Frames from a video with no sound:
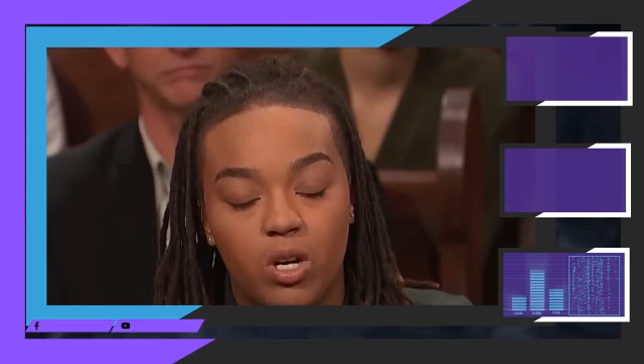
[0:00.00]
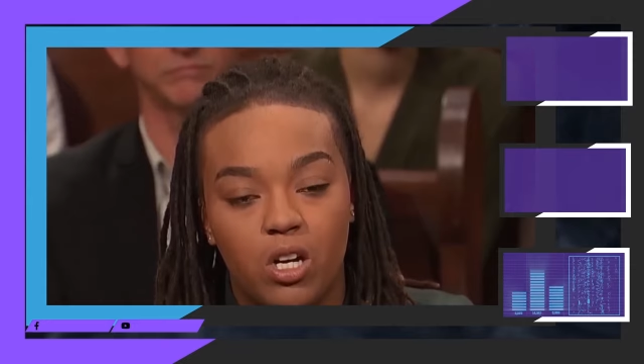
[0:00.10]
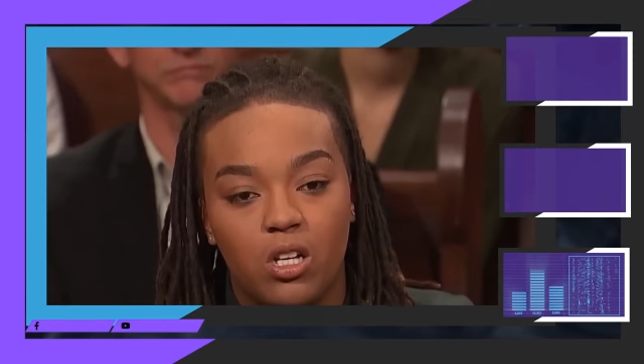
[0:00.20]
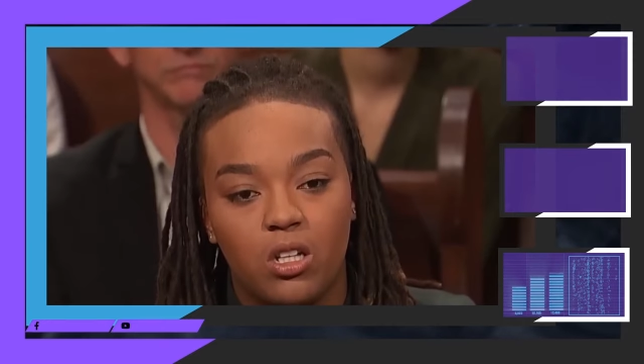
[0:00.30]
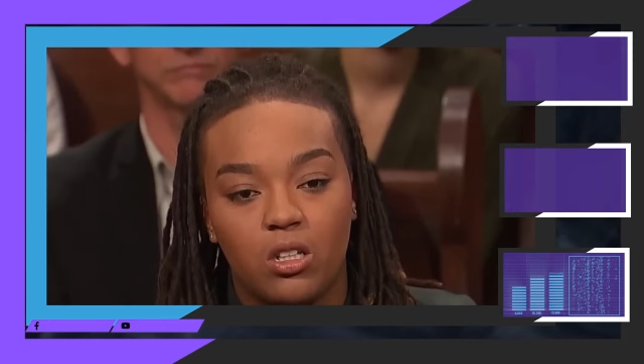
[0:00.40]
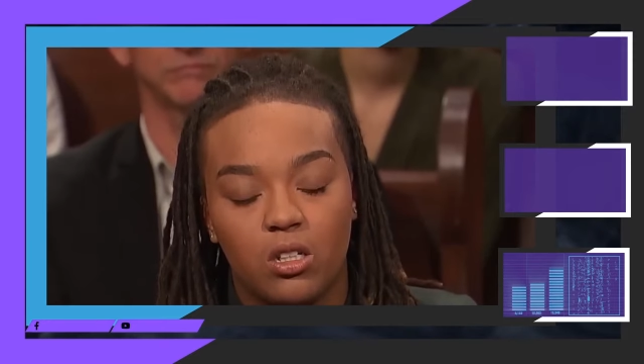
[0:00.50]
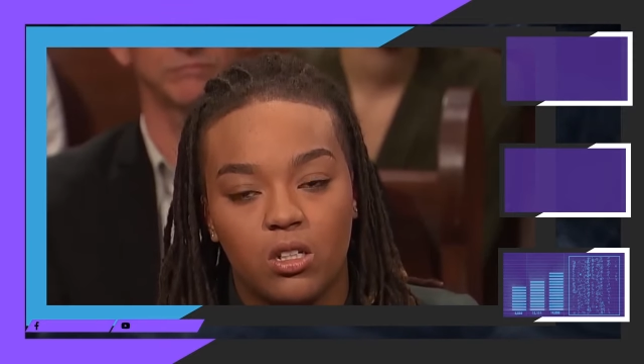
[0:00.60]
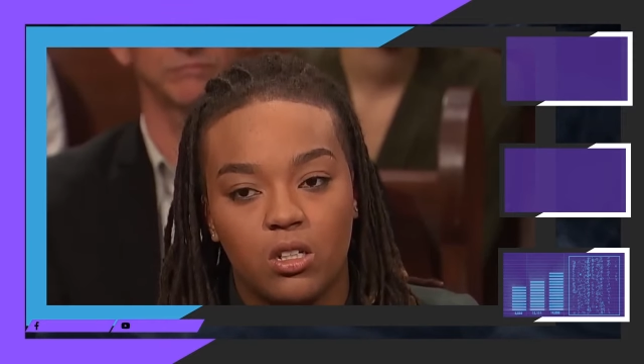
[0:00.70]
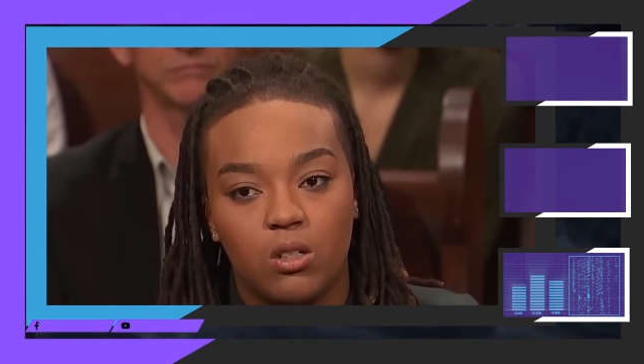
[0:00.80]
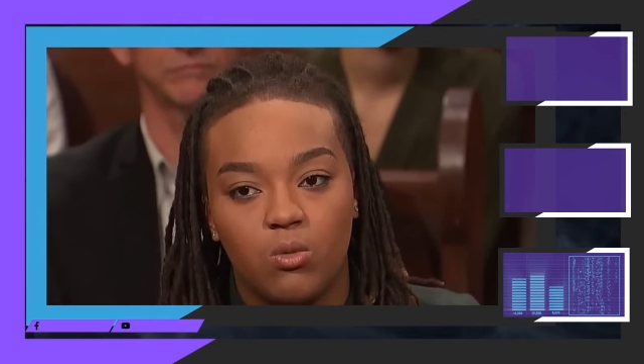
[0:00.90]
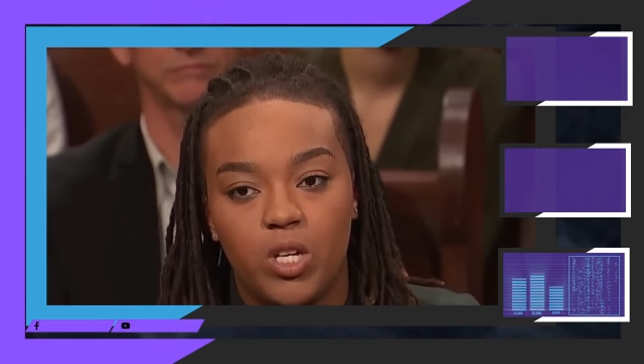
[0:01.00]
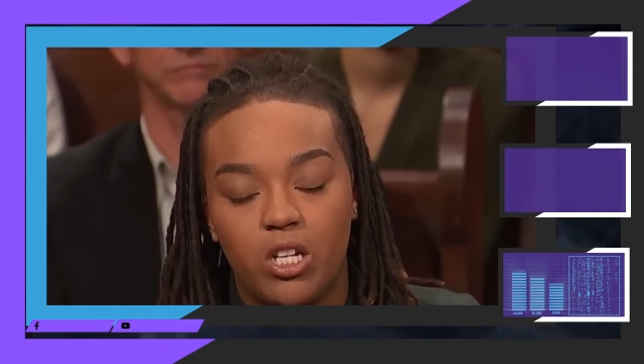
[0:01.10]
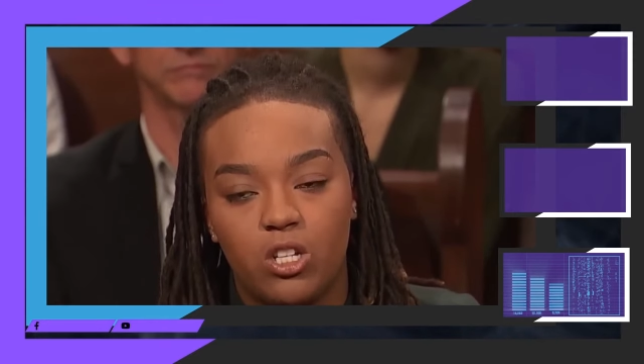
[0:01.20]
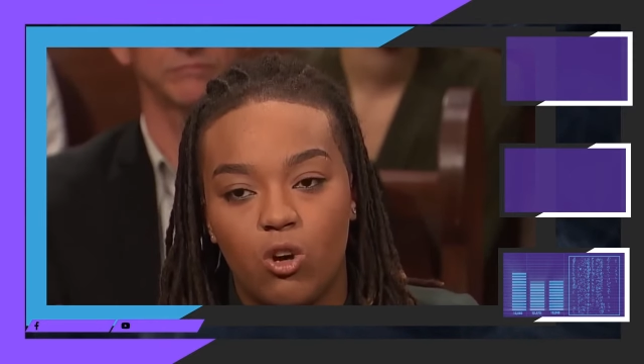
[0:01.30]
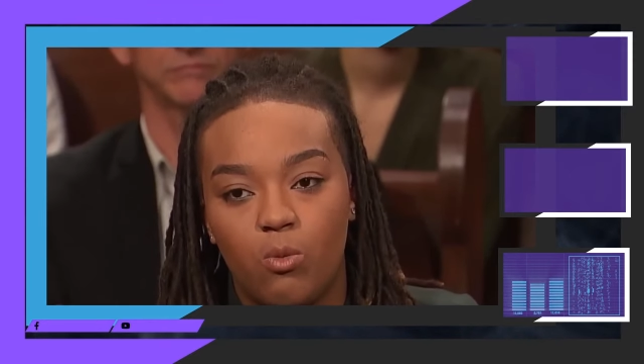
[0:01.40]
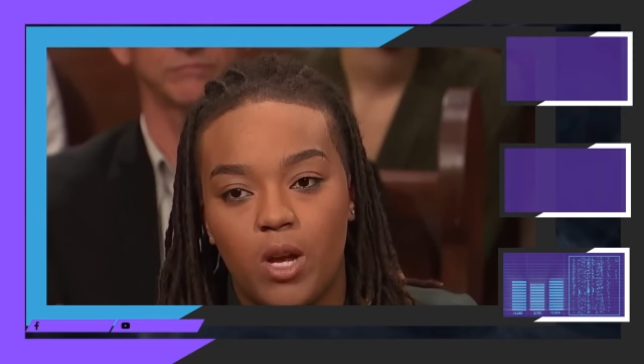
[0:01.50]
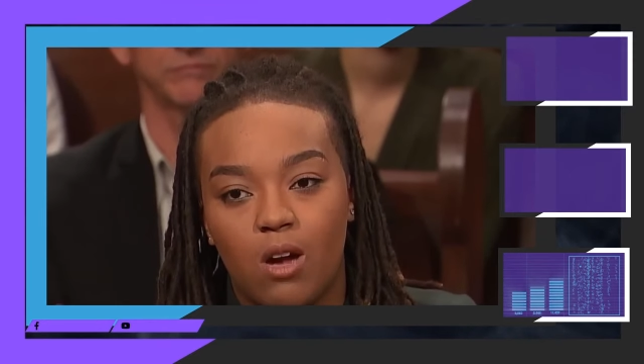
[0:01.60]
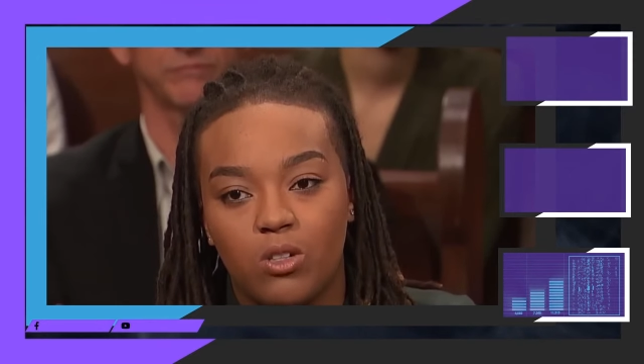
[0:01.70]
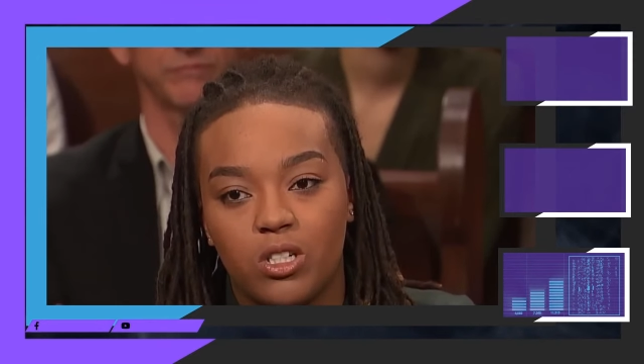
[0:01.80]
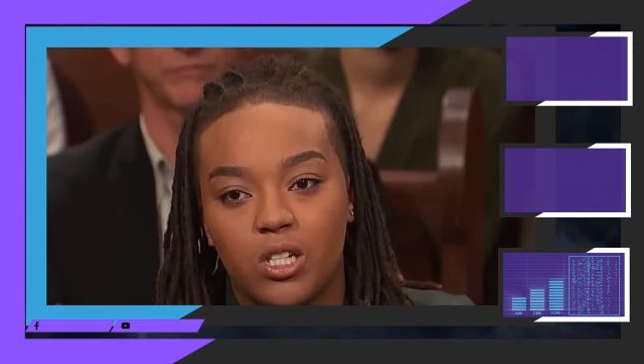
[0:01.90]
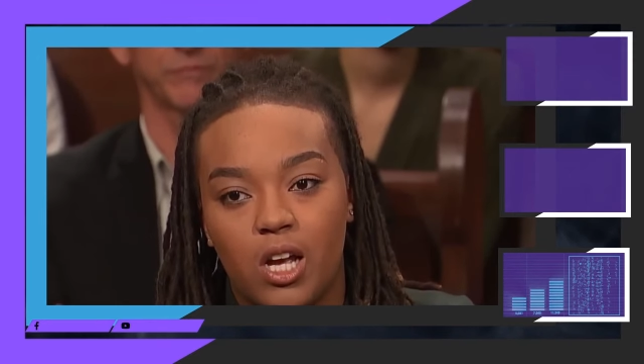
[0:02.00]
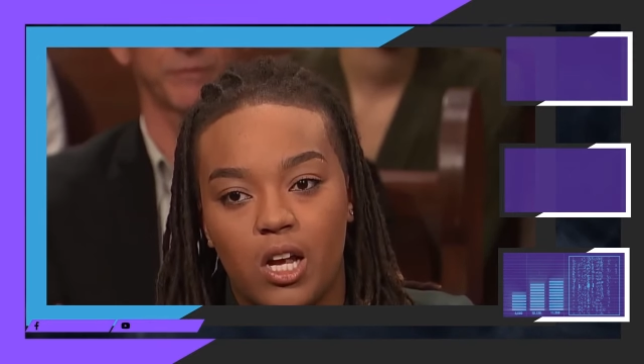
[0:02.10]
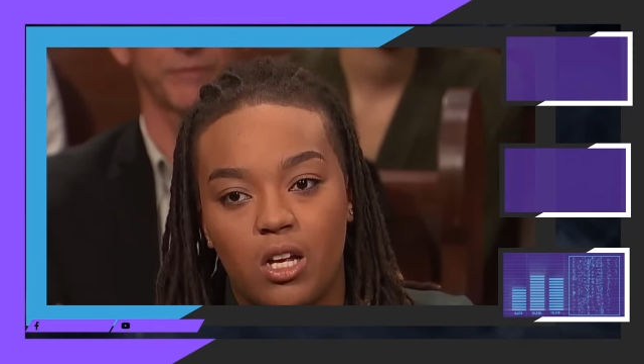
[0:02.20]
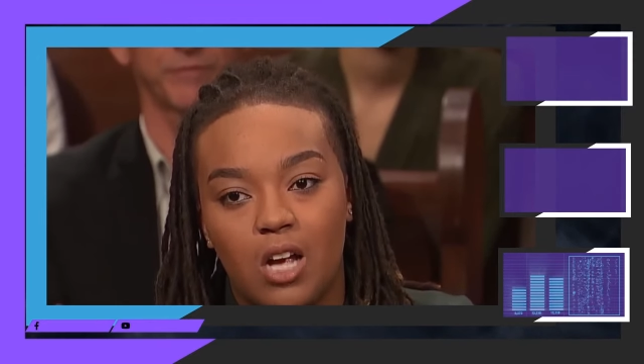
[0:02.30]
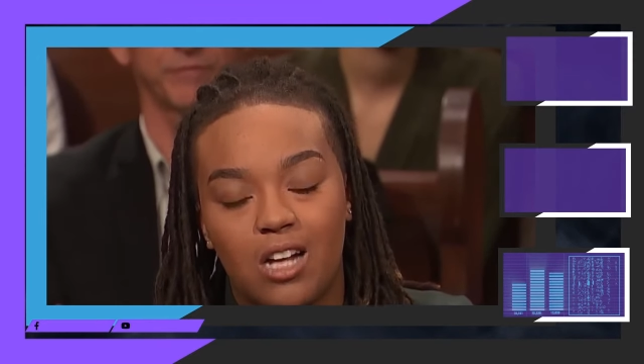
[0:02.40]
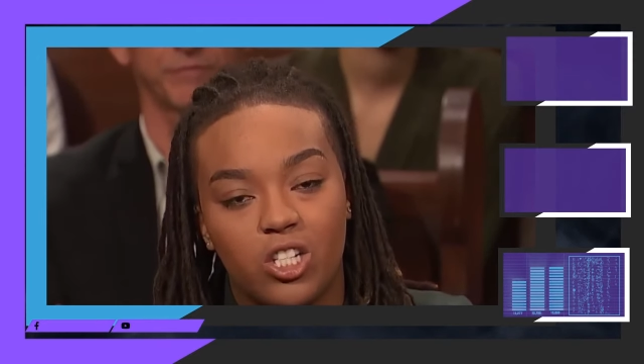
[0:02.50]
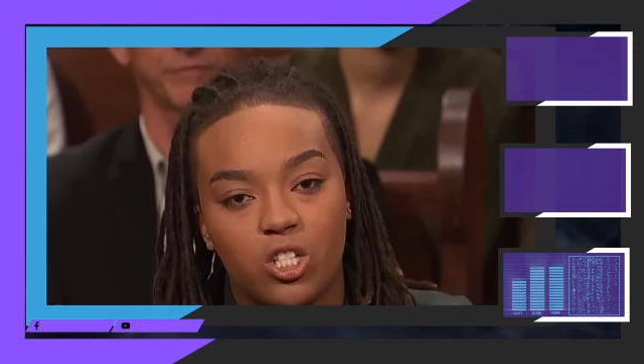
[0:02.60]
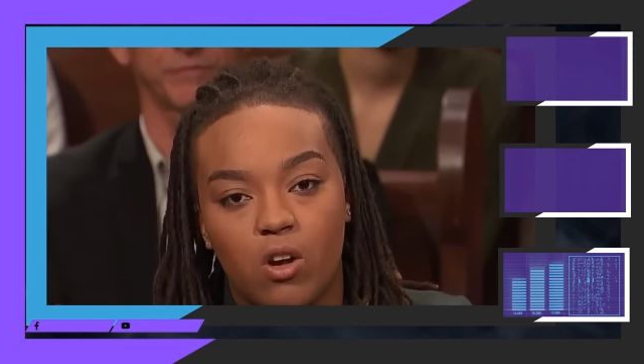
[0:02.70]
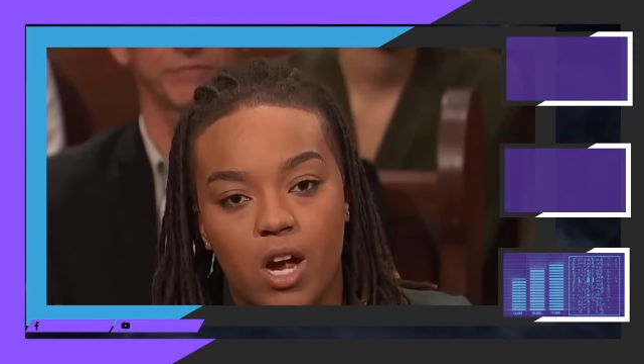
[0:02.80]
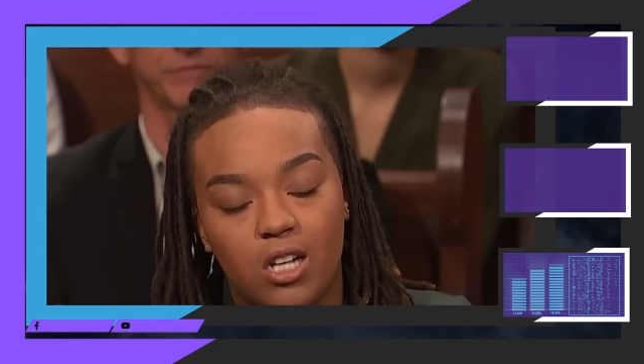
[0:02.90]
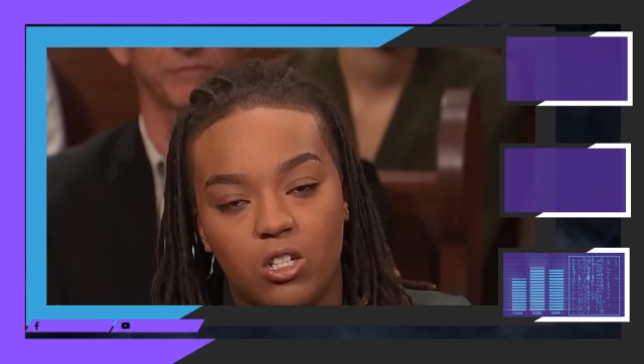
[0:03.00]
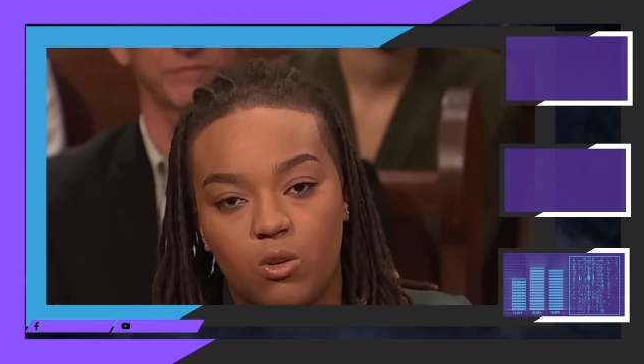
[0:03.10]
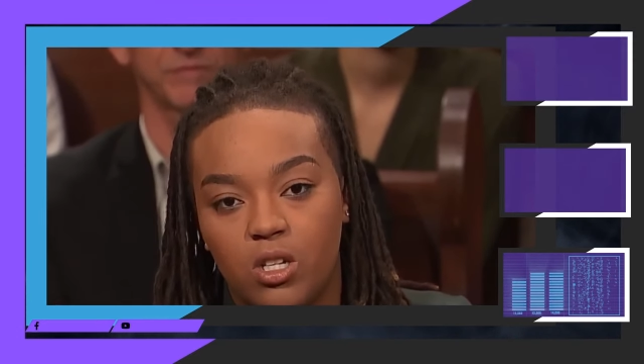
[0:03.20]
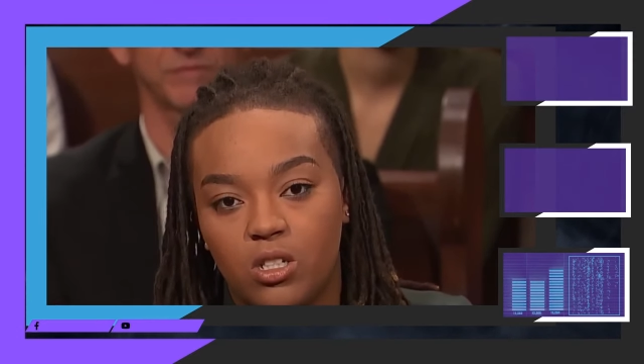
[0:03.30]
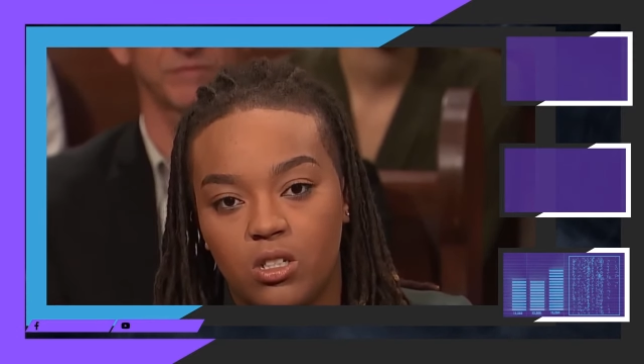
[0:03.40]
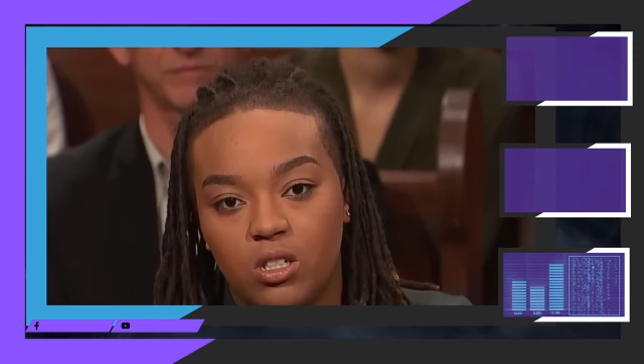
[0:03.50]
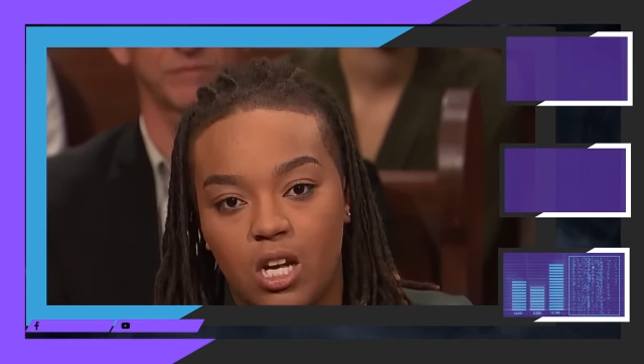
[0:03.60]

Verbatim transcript: but when he told me, I was just like, I just started asking questions.